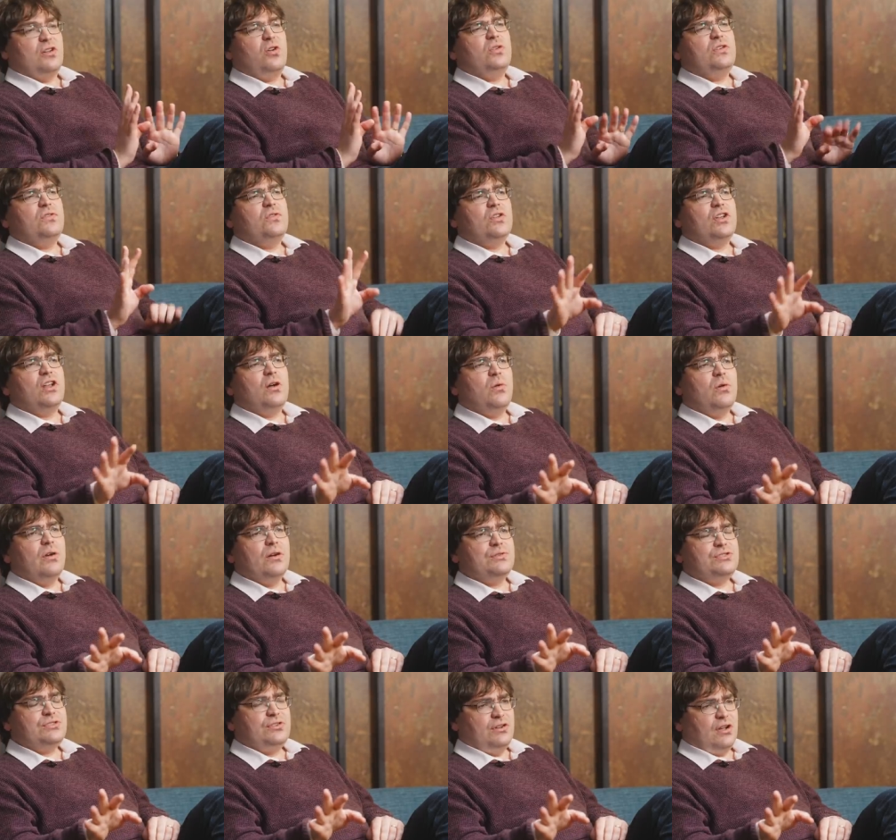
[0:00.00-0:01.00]
oh, you've got nowhere
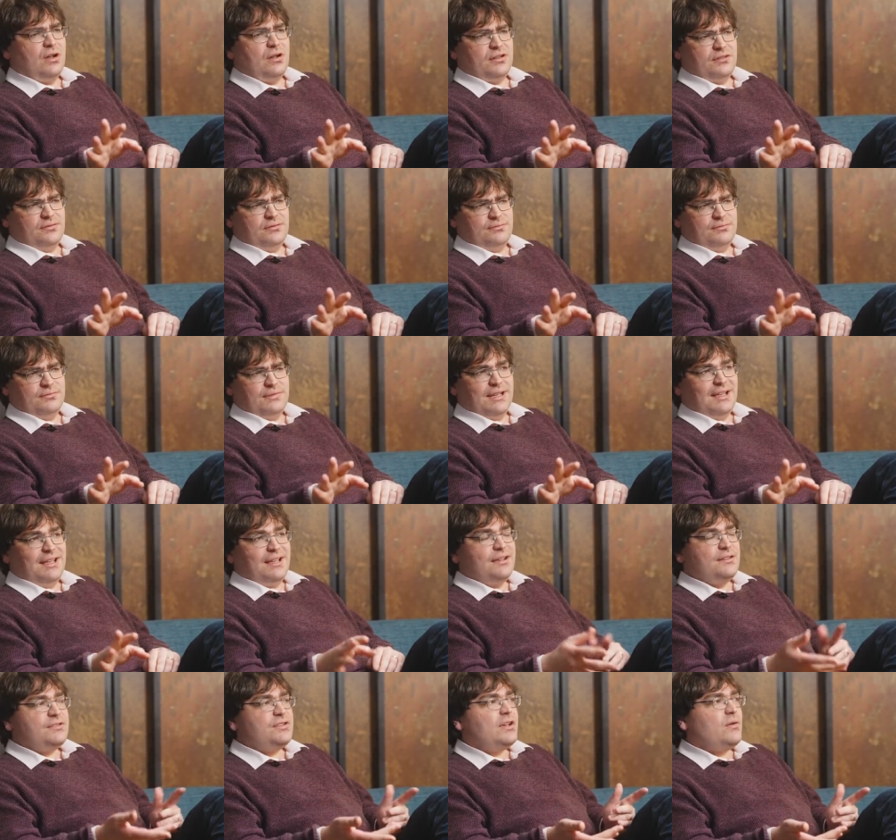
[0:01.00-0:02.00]
else to go. And
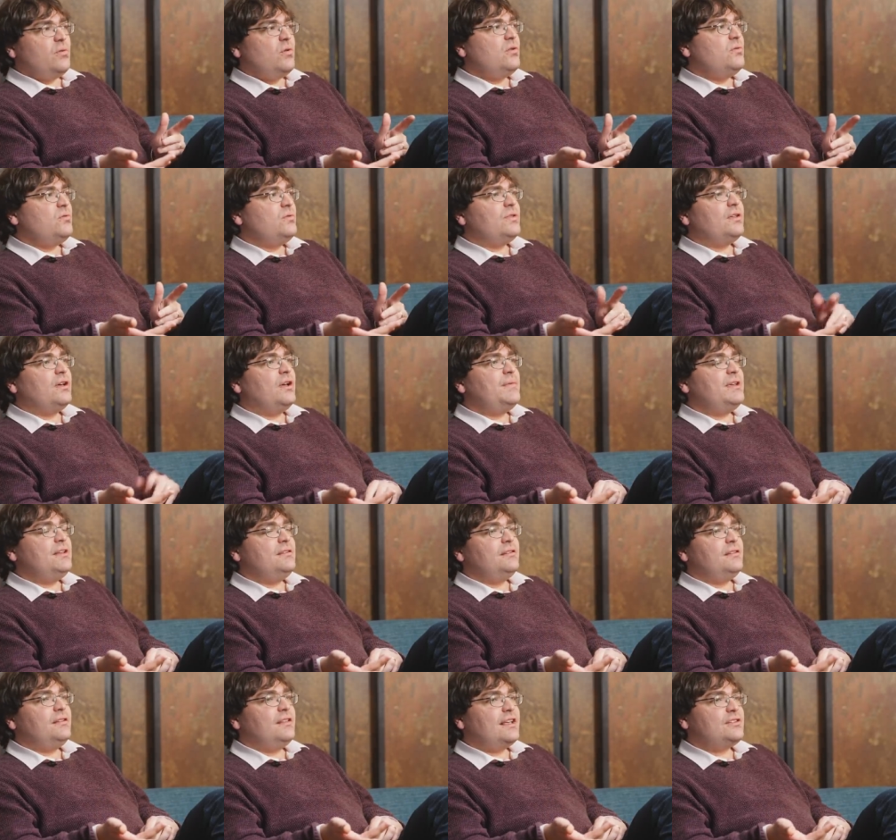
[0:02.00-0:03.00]
it's like, well, I
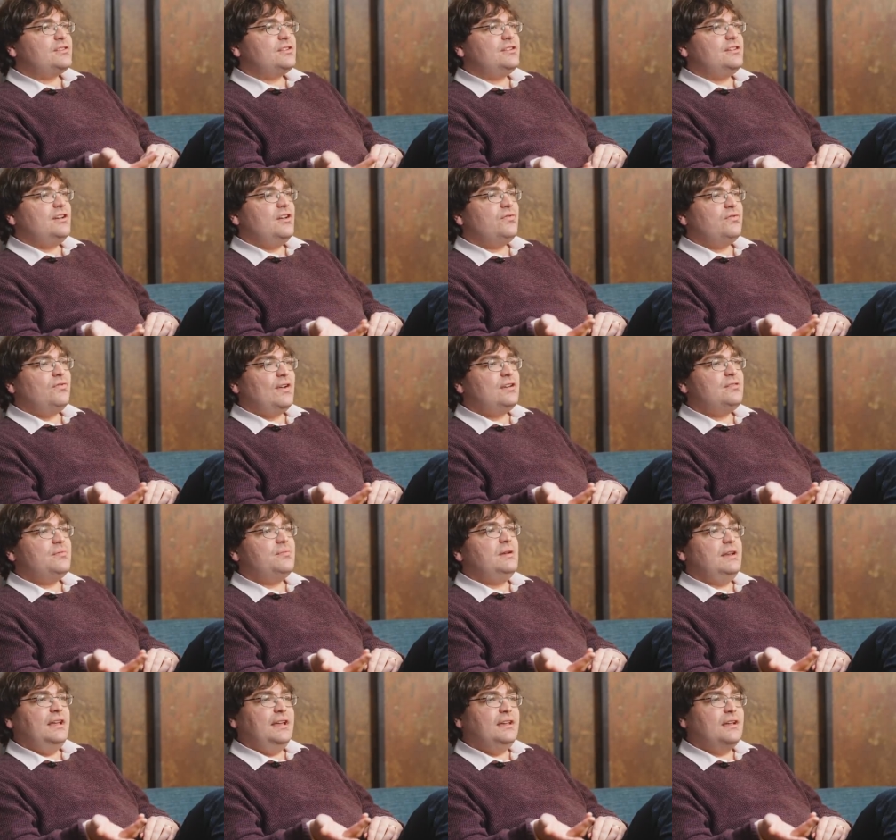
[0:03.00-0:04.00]
mean, that's an
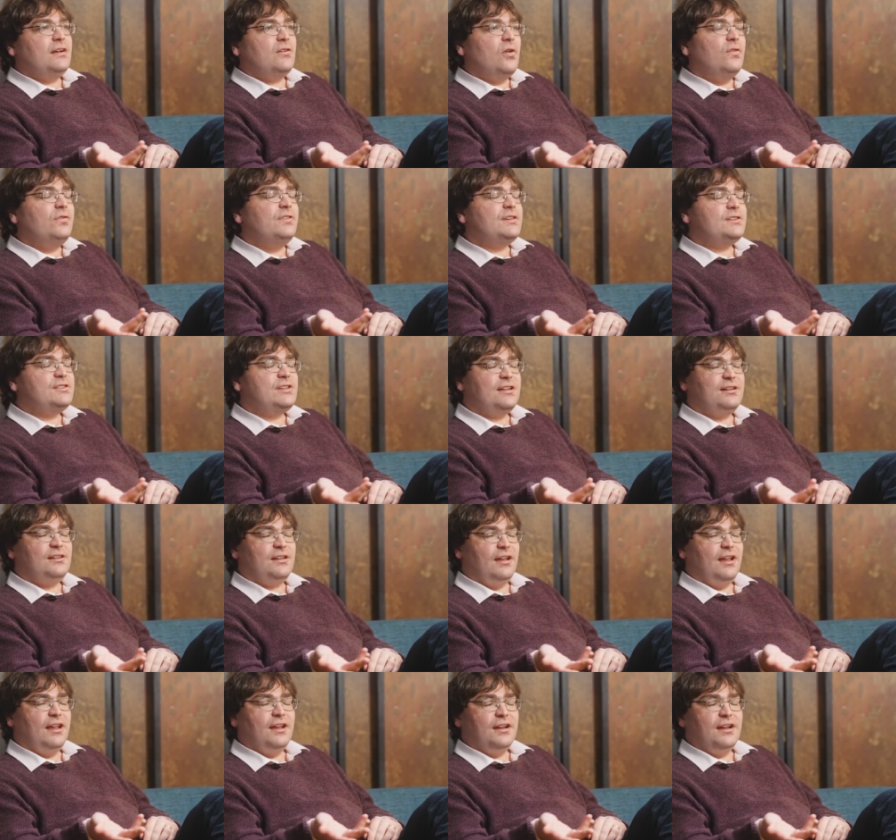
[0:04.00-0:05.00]
incredibly
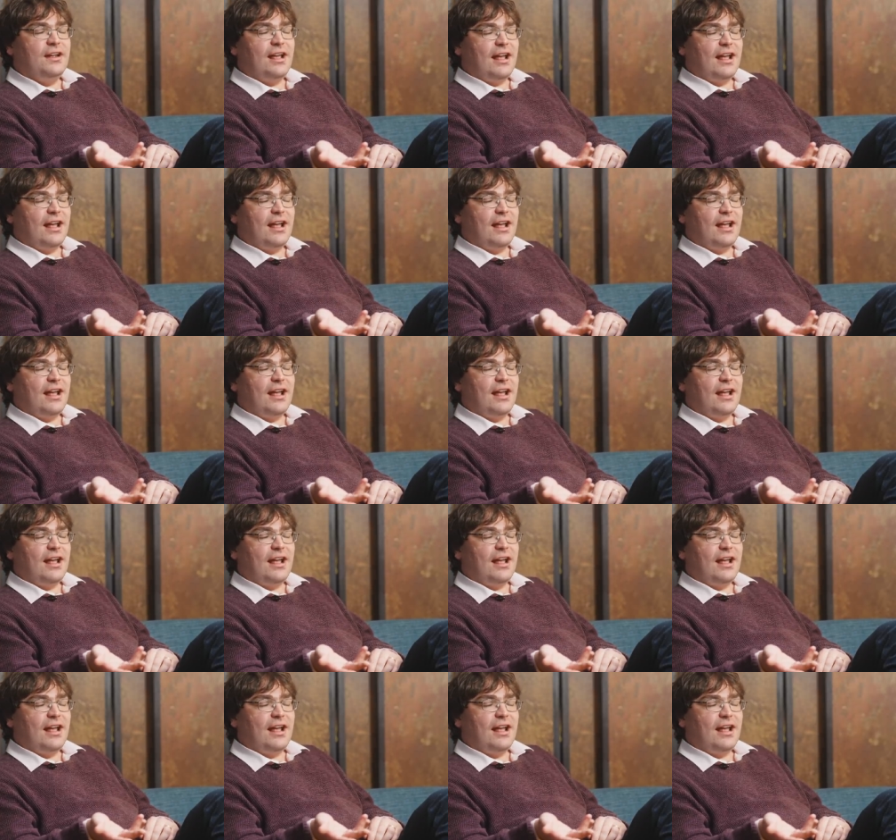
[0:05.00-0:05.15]
condescending,